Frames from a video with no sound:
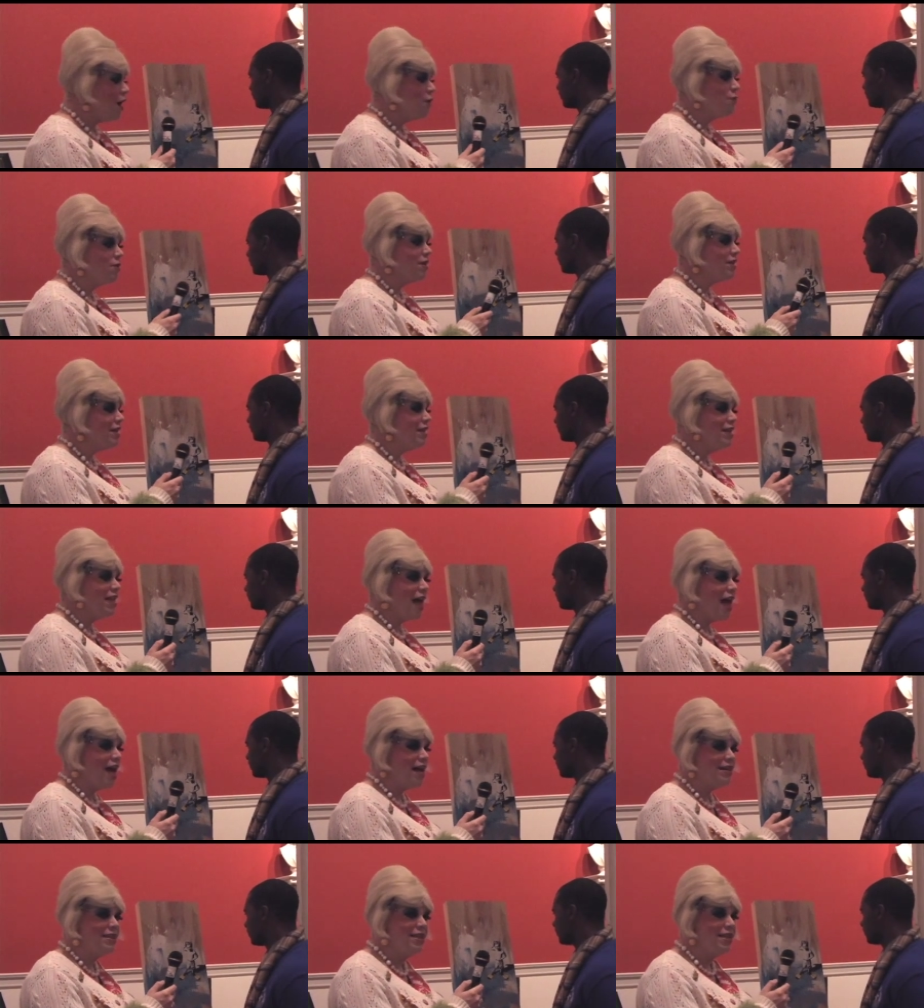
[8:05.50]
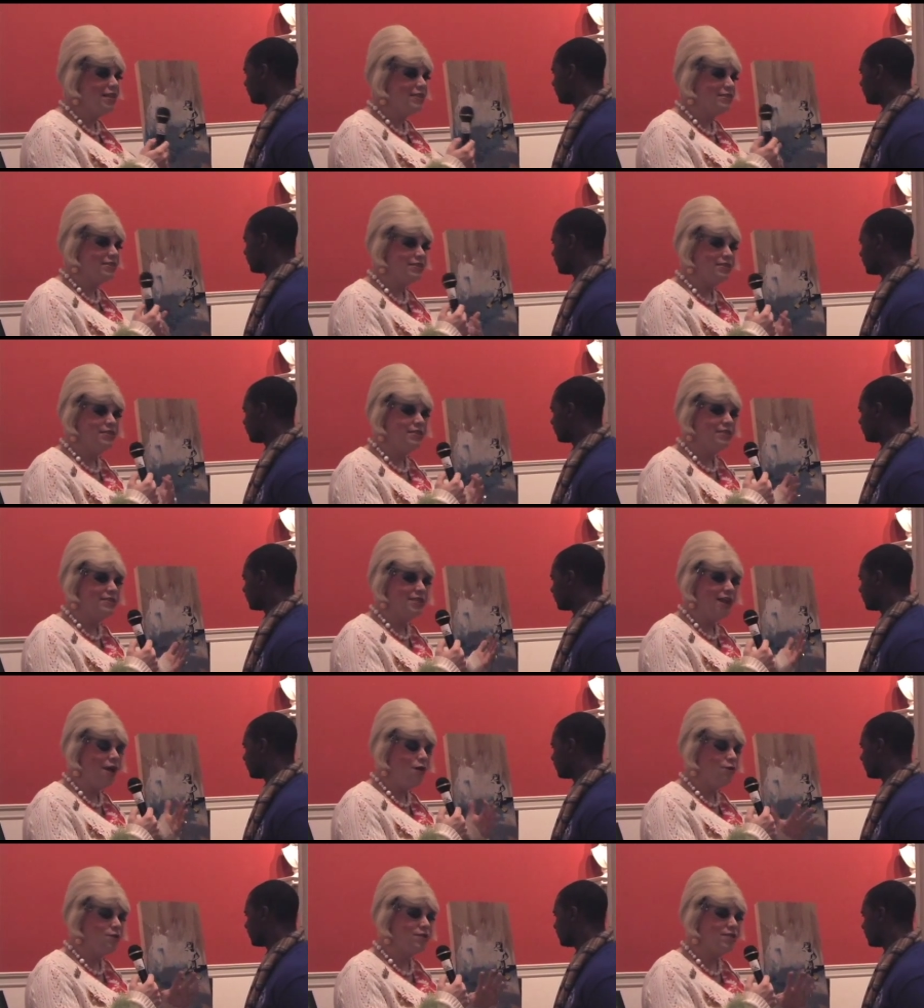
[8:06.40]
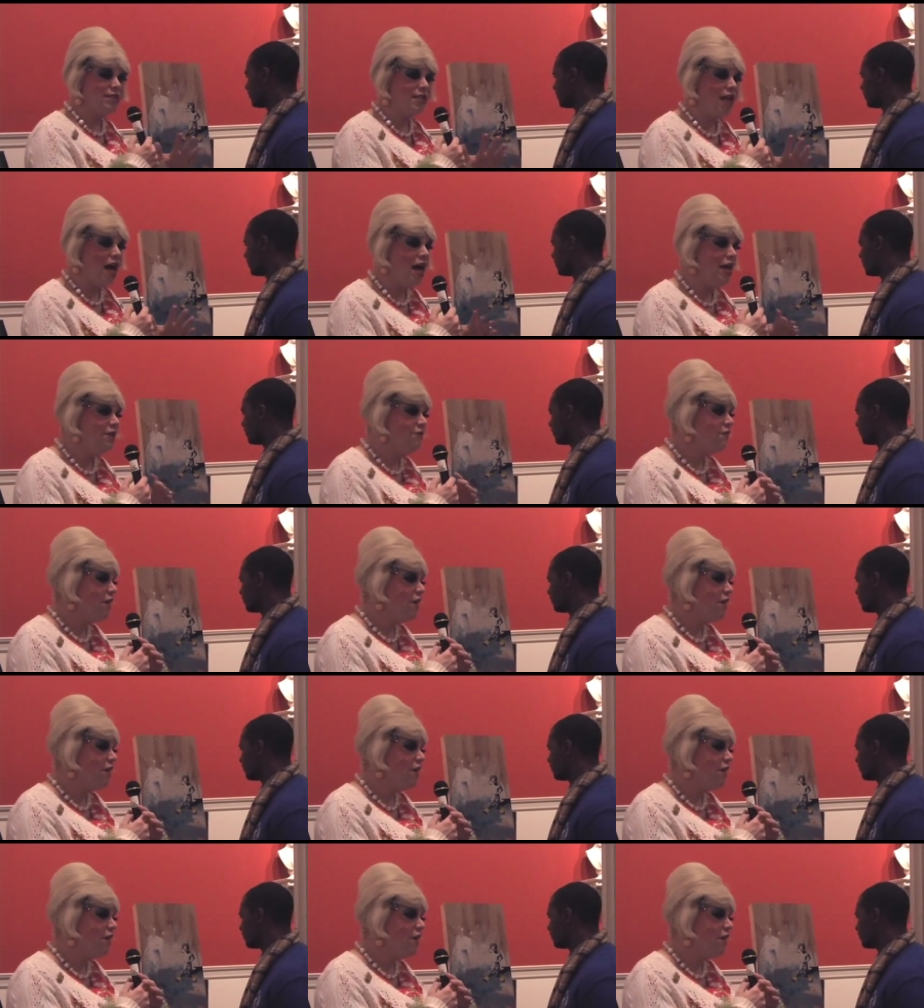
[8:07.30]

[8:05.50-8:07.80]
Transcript: I really like this this whole salon